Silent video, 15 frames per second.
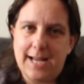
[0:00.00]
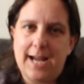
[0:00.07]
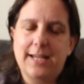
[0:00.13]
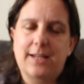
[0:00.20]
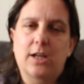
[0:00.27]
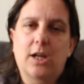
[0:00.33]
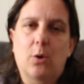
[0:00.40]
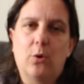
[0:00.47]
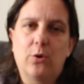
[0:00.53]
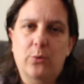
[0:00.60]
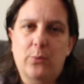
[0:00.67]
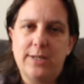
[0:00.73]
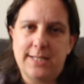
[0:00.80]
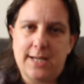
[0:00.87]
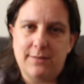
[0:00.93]
I can go all the
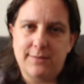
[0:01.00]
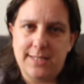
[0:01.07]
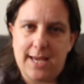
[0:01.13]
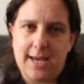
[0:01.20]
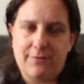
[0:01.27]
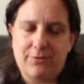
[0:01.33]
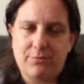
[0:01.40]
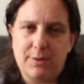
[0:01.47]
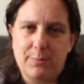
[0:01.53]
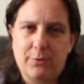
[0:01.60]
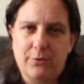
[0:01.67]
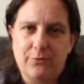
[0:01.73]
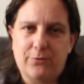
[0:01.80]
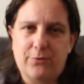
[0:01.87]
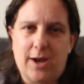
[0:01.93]
way down to
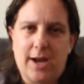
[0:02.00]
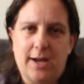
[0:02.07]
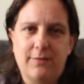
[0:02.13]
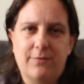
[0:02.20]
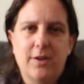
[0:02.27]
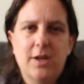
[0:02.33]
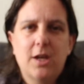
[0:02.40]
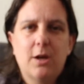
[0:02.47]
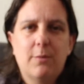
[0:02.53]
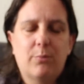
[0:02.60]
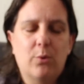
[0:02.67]
f3.5,